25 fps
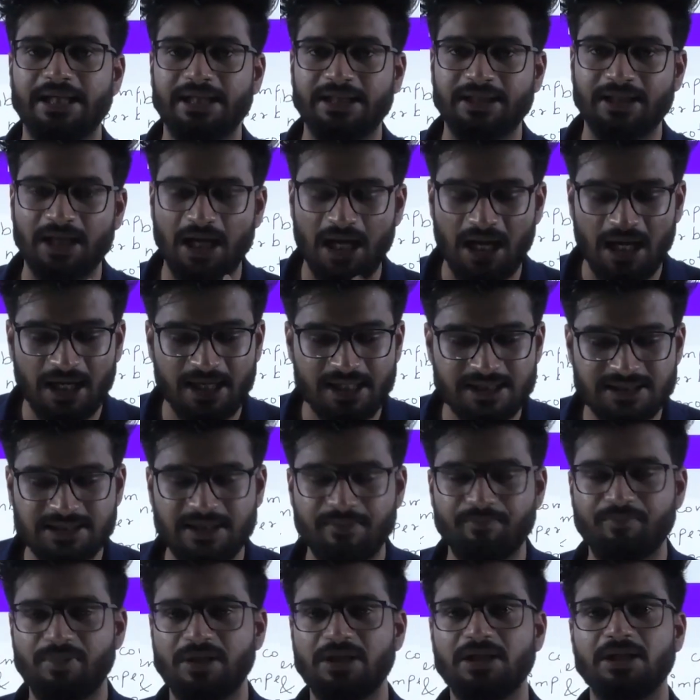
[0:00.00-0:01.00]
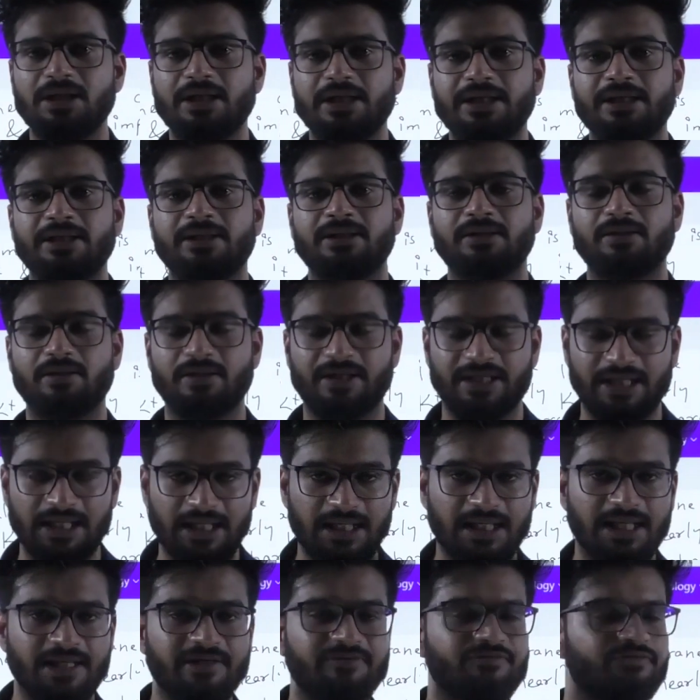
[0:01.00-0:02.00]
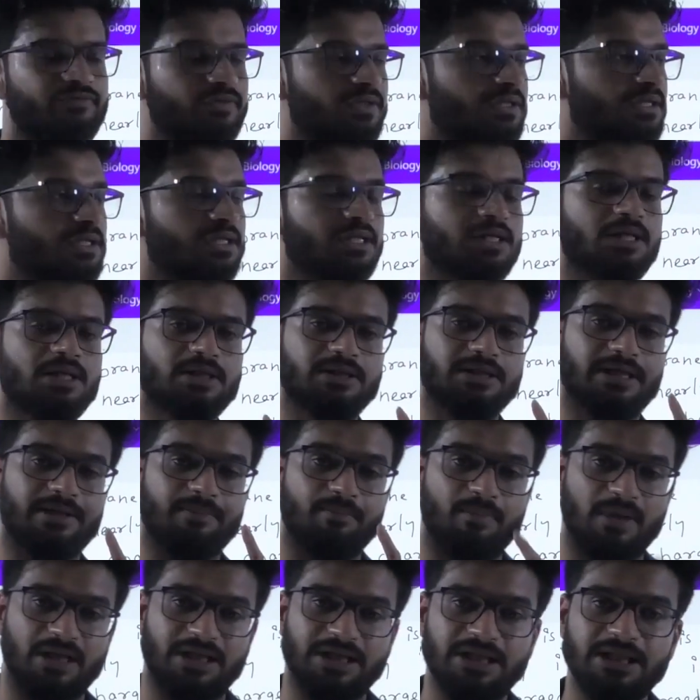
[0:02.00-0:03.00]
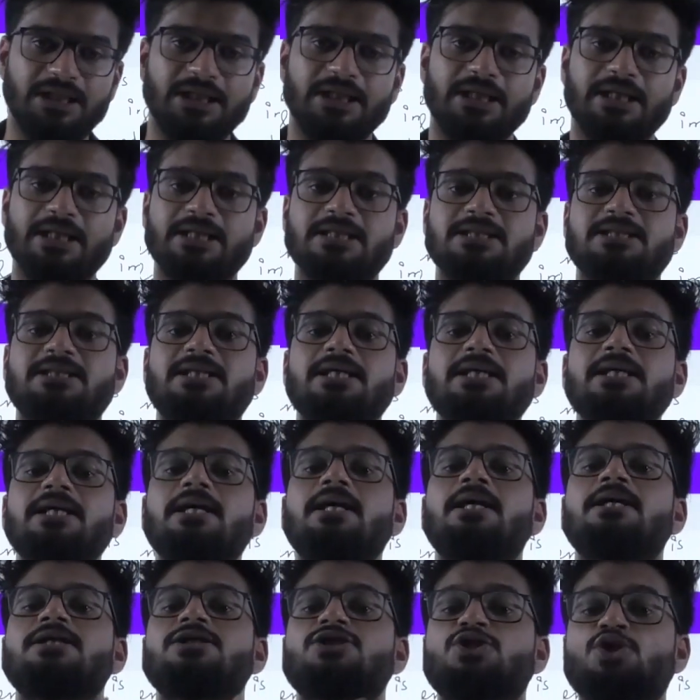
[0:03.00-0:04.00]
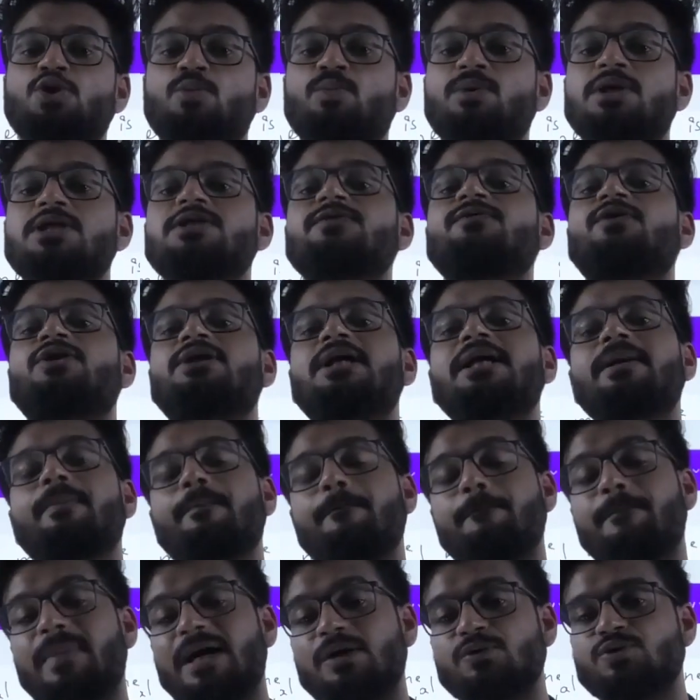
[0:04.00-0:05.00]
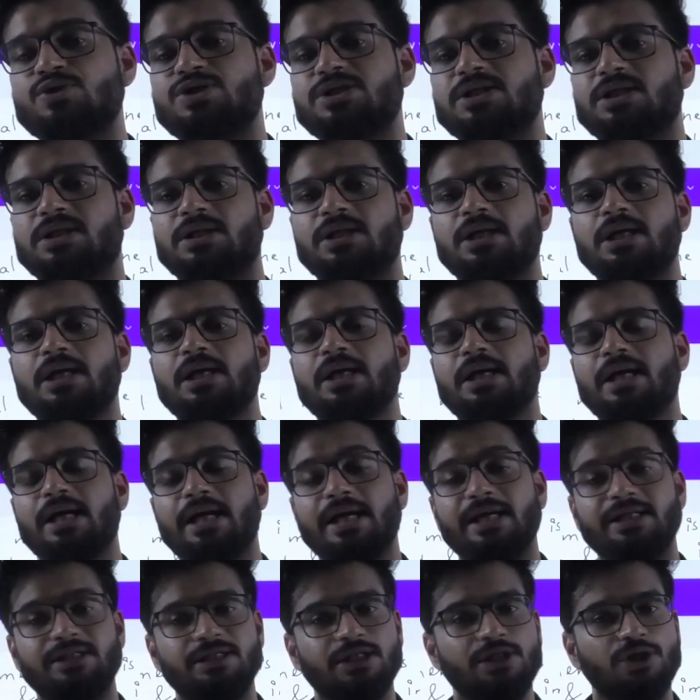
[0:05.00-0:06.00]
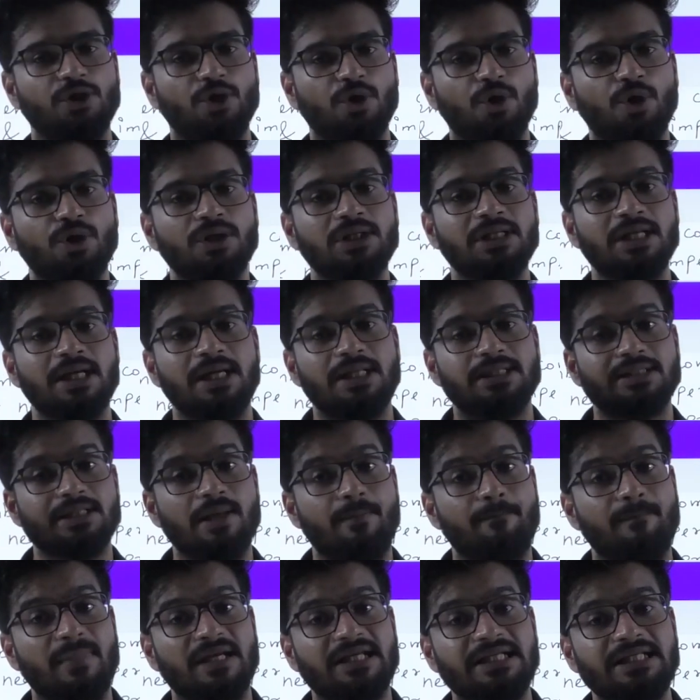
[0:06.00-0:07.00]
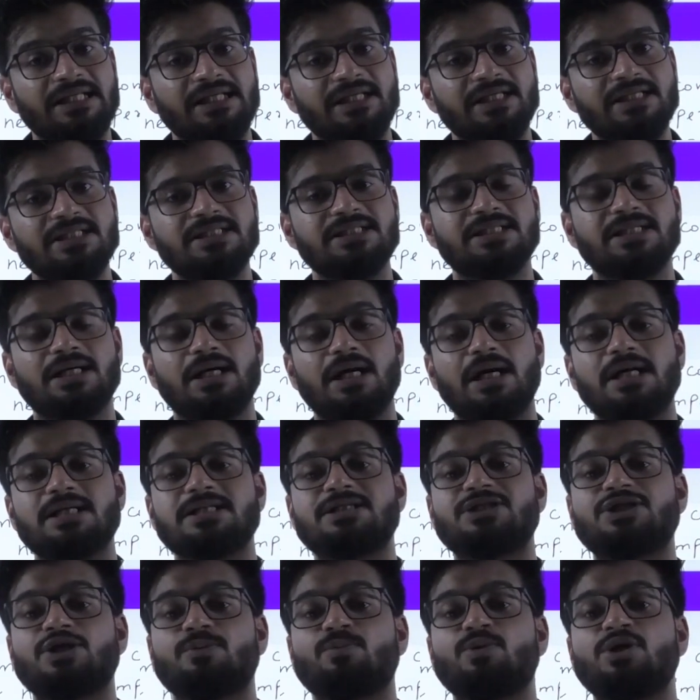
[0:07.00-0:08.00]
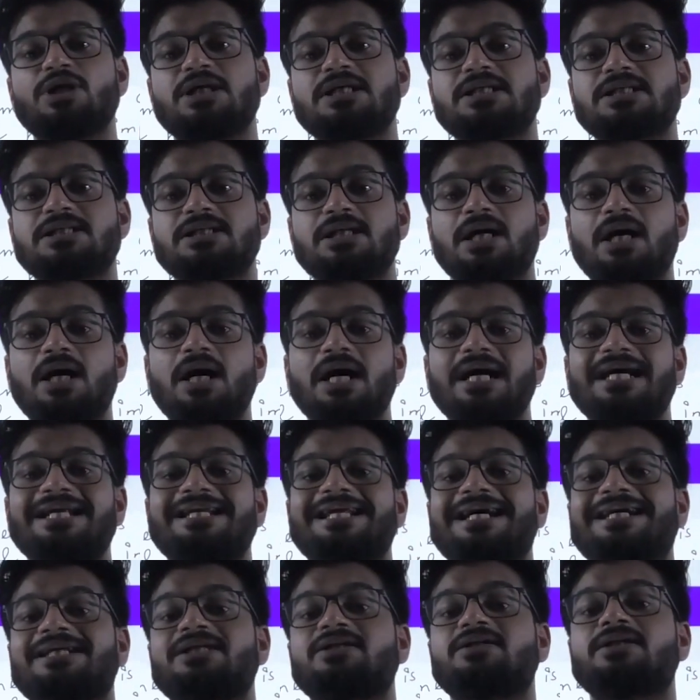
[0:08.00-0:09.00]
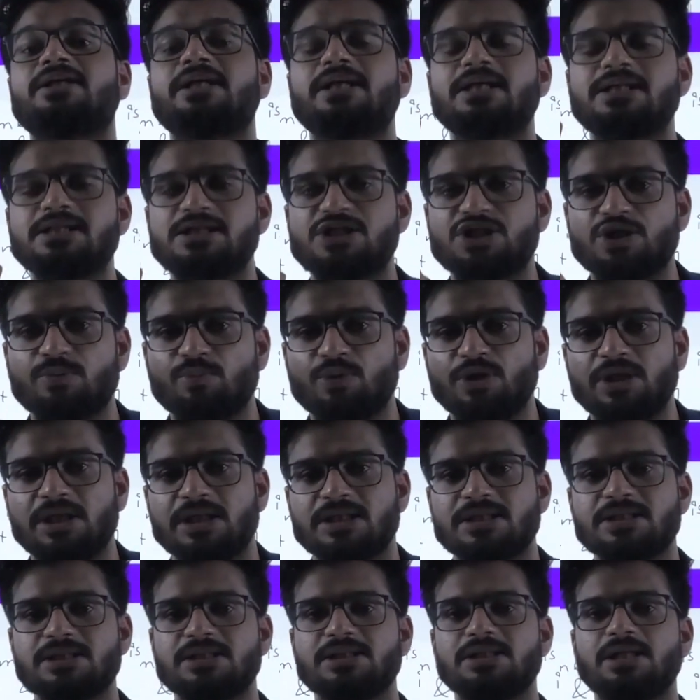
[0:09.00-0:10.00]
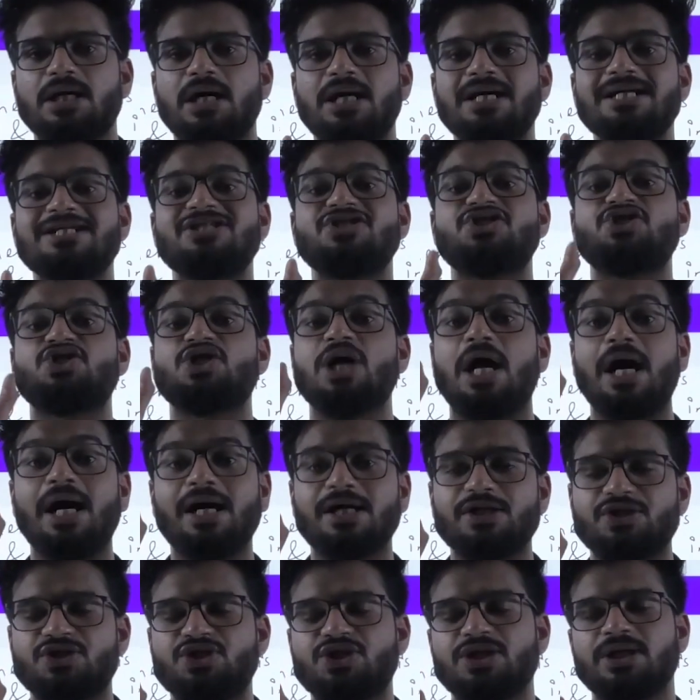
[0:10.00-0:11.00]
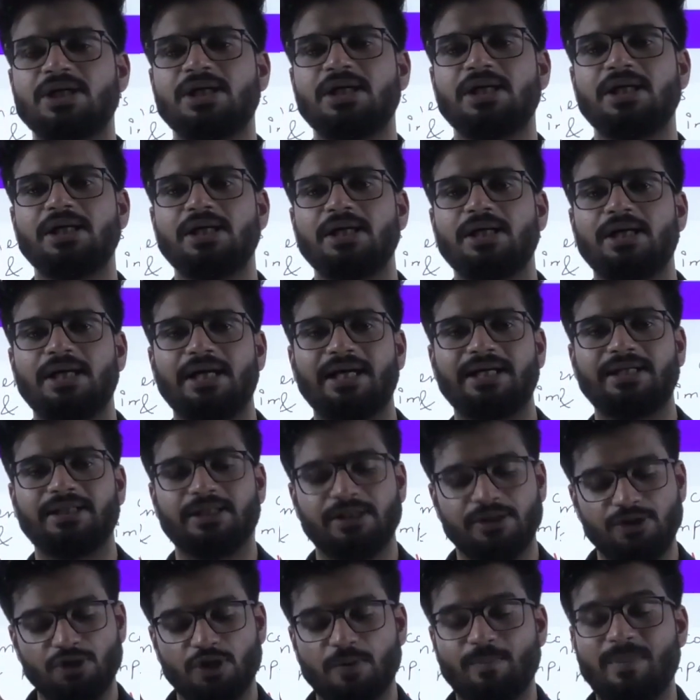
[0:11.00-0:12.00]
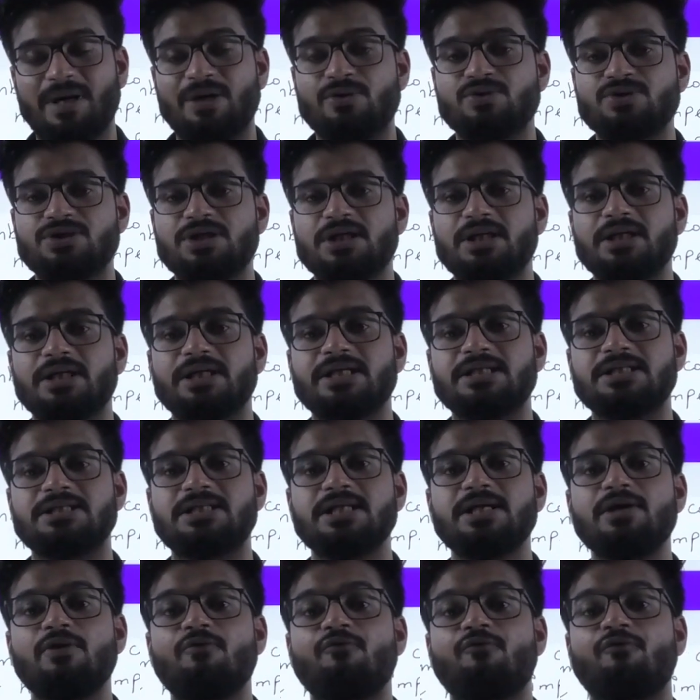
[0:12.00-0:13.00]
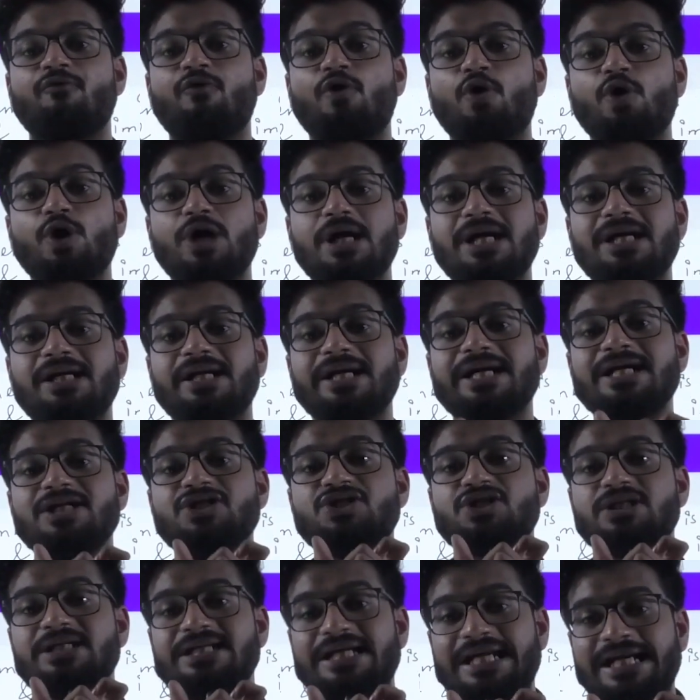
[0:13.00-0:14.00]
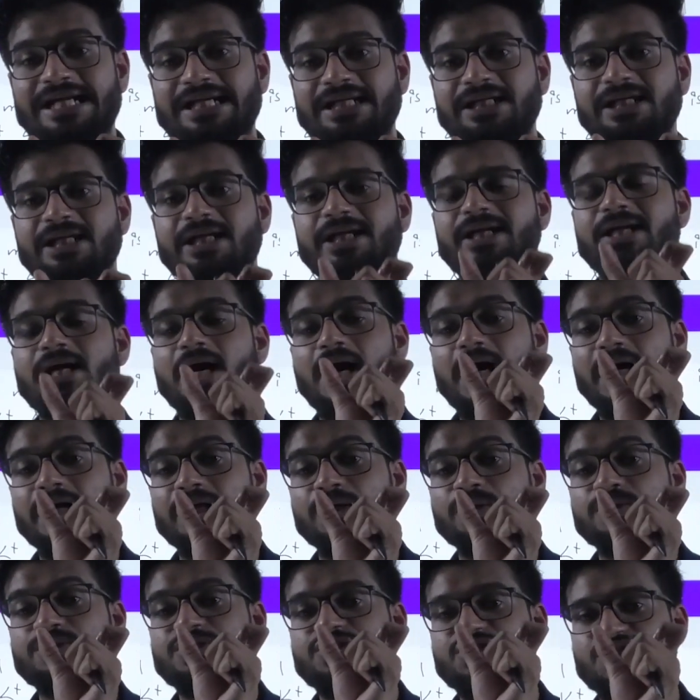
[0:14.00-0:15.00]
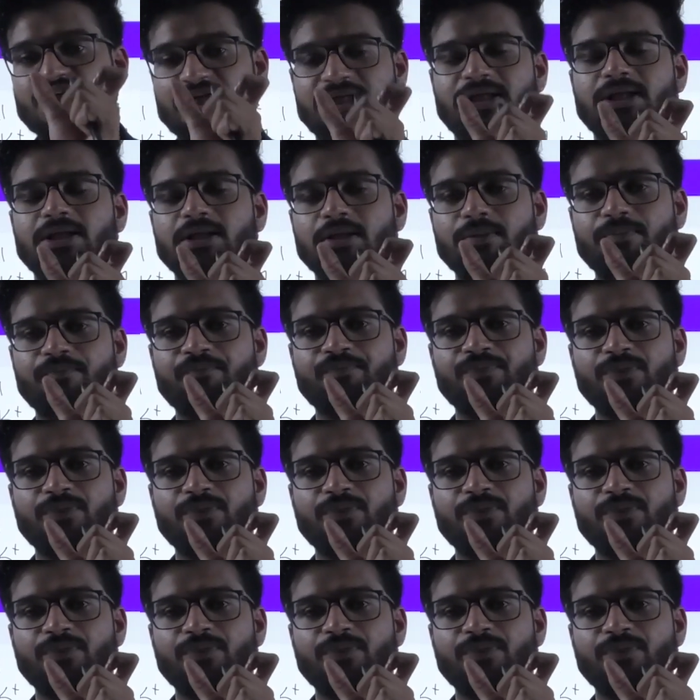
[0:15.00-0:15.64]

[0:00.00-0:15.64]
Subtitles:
In our example, in real life, that money is the stimulus for that bouncer. In the neuron, the money is a stimulus, a electrical stimulus, a charge. And your bouncer is the voltage-gated ion channel.